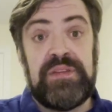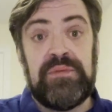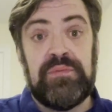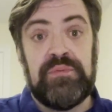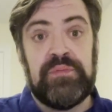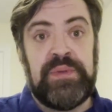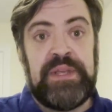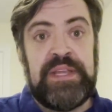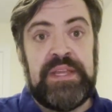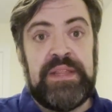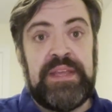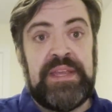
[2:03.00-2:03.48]

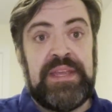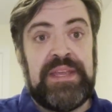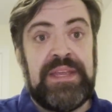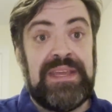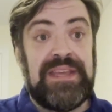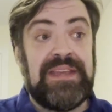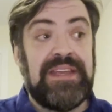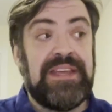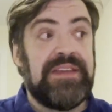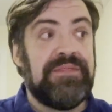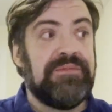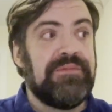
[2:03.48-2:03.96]

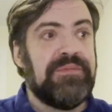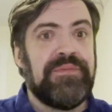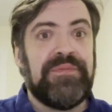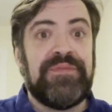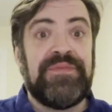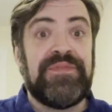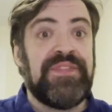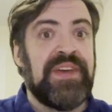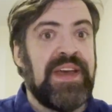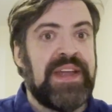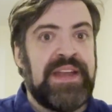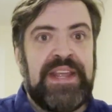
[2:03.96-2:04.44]
really
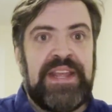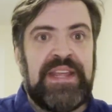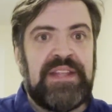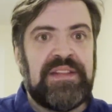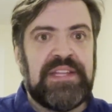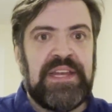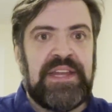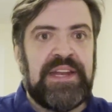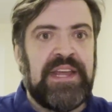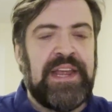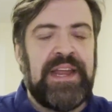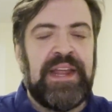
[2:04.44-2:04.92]
funny
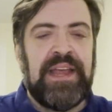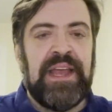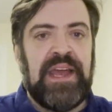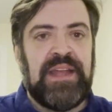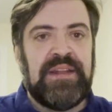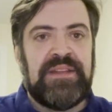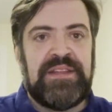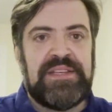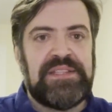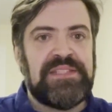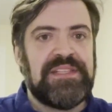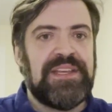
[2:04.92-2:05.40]
that I
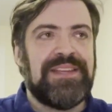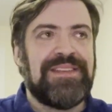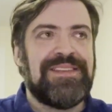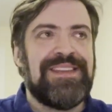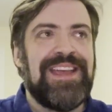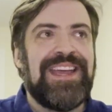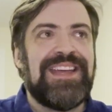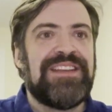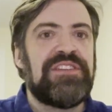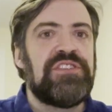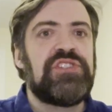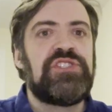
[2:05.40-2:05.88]
got this because I
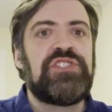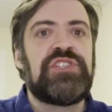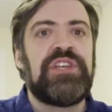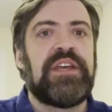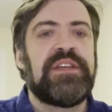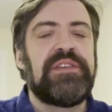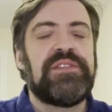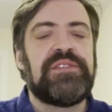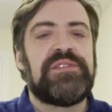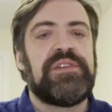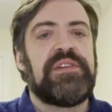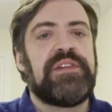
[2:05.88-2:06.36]
had
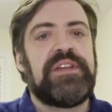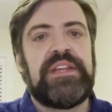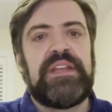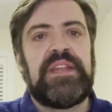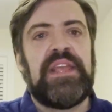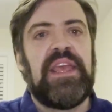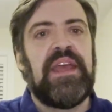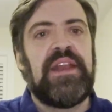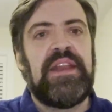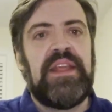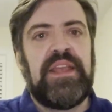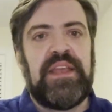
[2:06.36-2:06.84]
just started
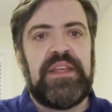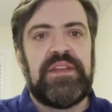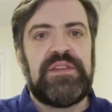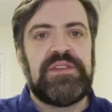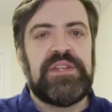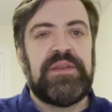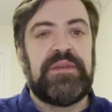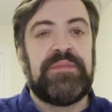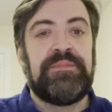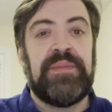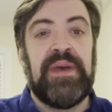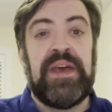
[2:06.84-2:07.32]
getting
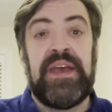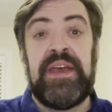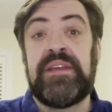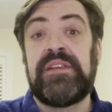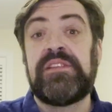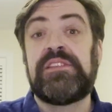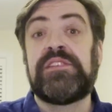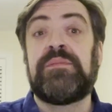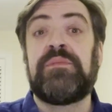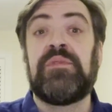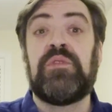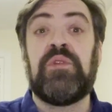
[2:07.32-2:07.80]
into buying
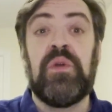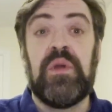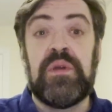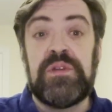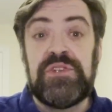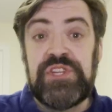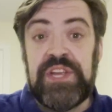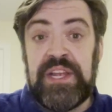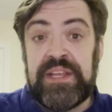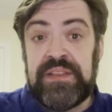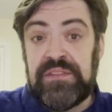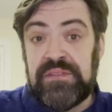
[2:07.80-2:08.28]
some
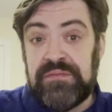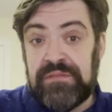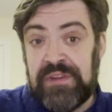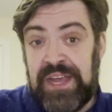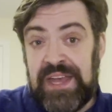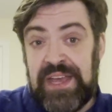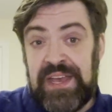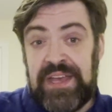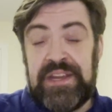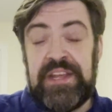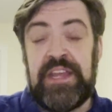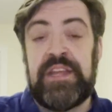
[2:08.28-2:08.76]
crochet
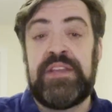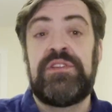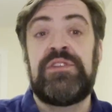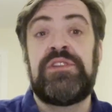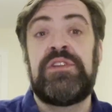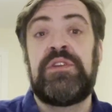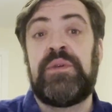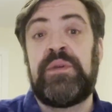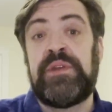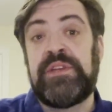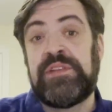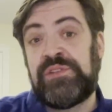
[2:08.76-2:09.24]
thread and
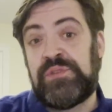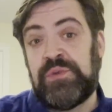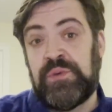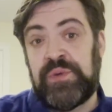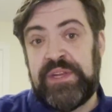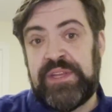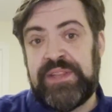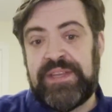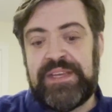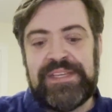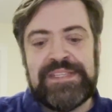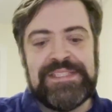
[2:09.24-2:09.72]
doing
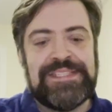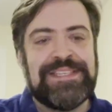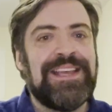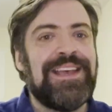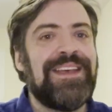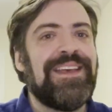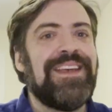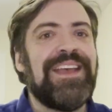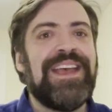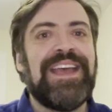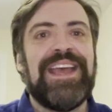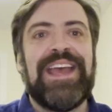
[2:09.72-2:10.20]
doilies.
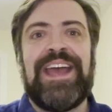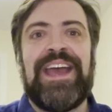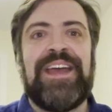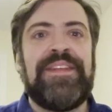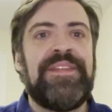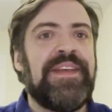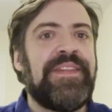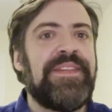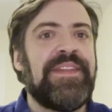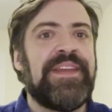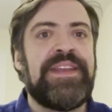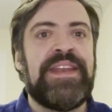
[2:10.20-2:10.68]
And
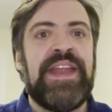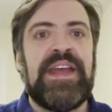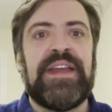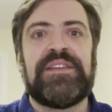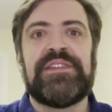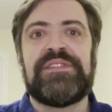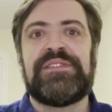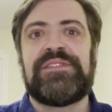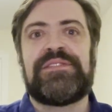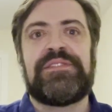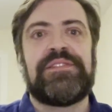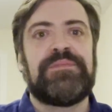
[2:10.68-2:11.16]
then the
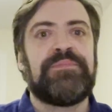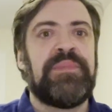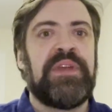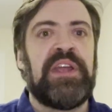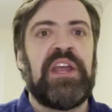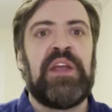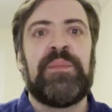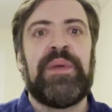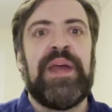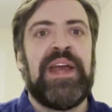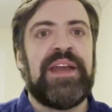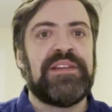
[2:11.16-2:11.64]
next
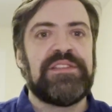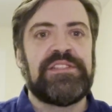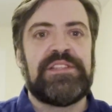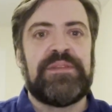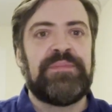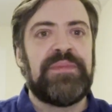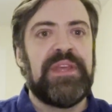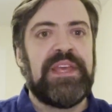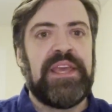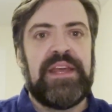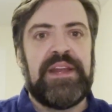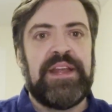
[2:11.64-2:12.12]
Mary
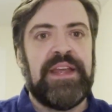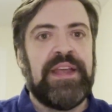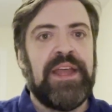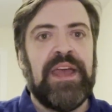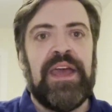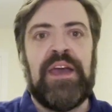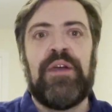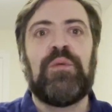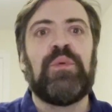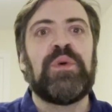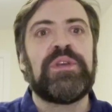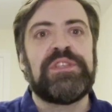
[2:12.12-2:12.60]
Maxim kit I
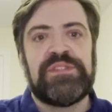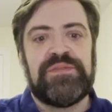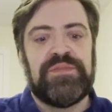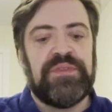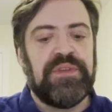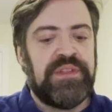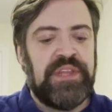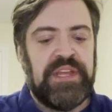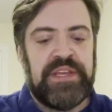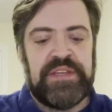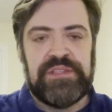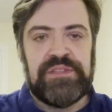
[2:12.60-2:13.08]
got was for
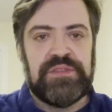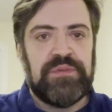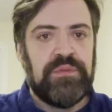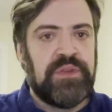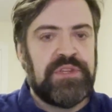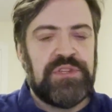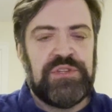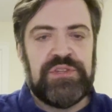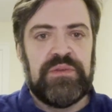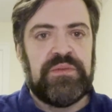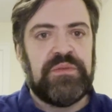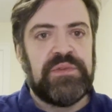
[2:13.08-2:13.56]
this,
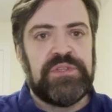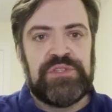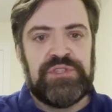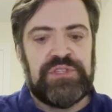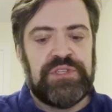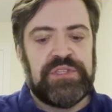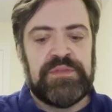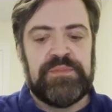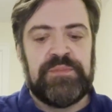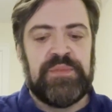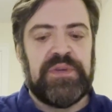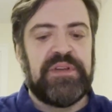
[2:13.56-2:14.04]
which was
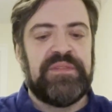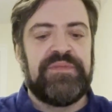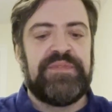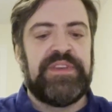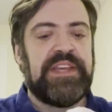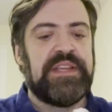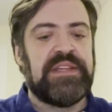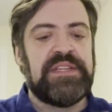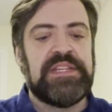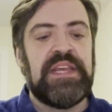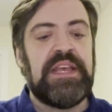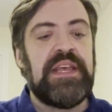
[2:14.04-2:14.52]
just
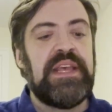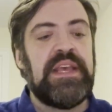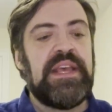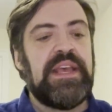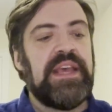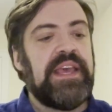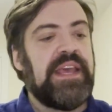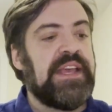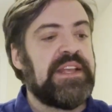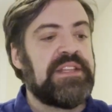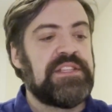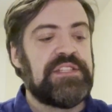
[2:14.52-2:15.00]
perfect.
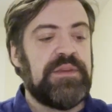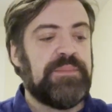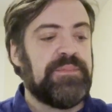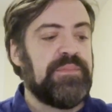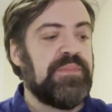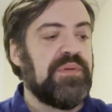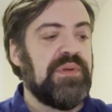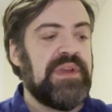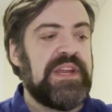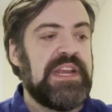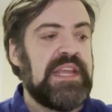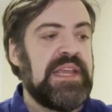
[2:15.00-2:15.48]
It's a
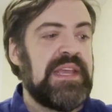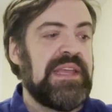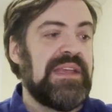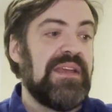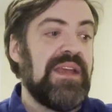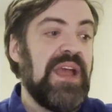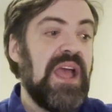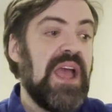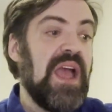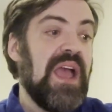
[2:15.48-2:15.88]
pretty